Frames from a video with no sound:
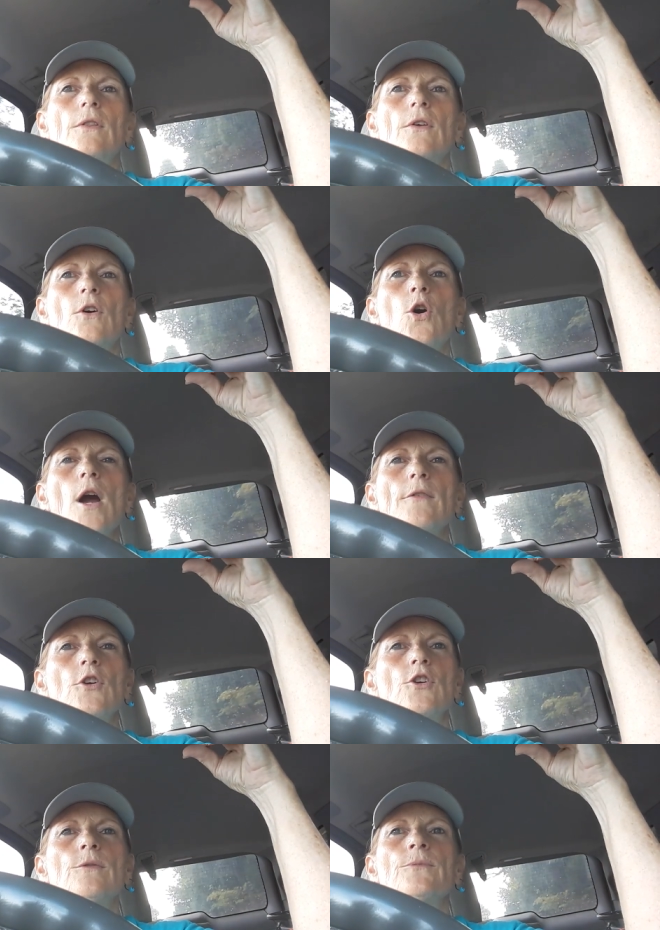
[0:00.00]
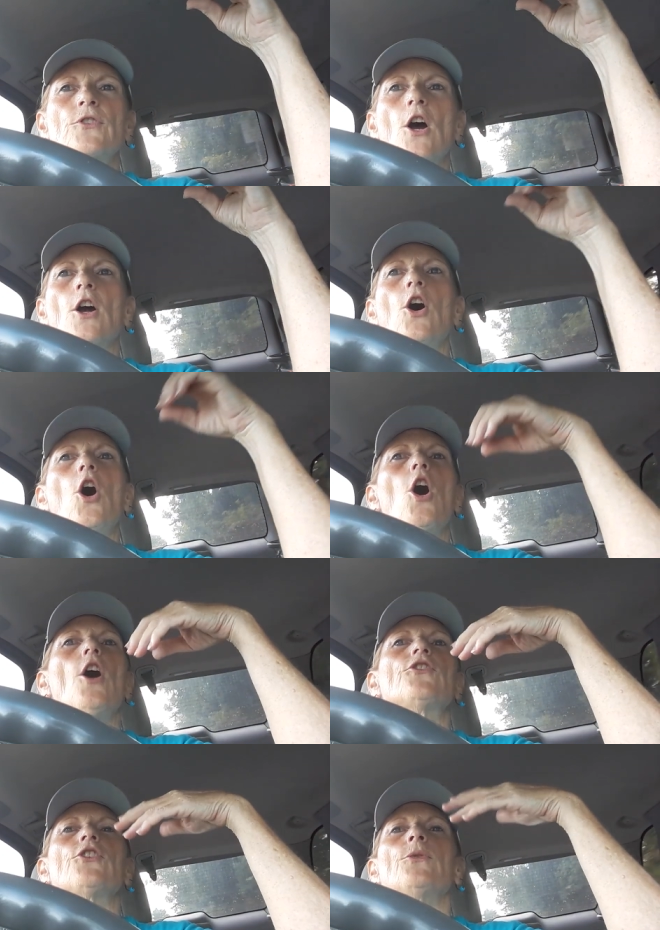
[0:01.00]
the courtrooms are
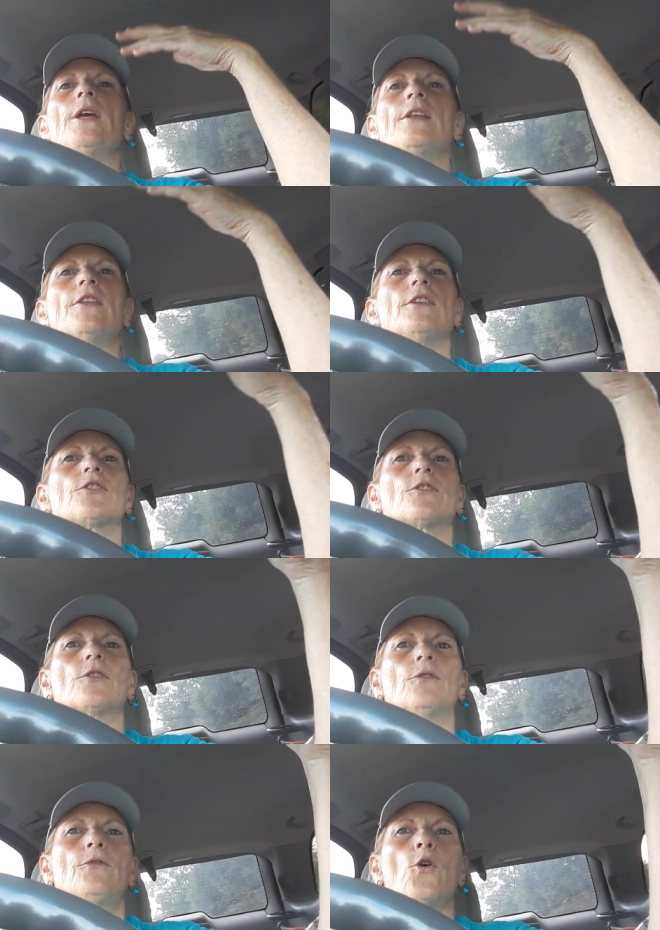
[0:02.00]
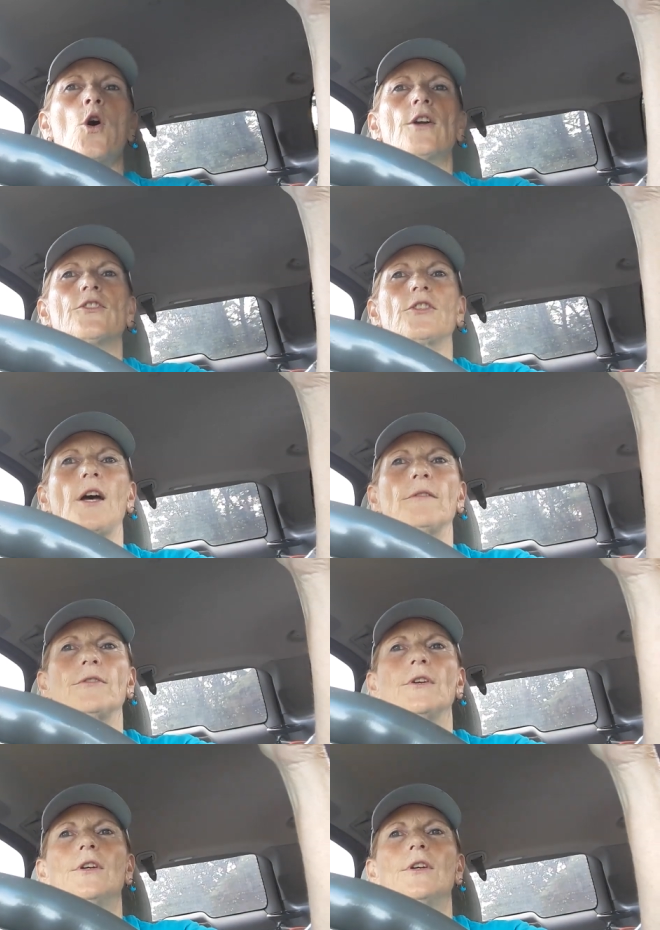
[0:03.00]
all doing this for stuff.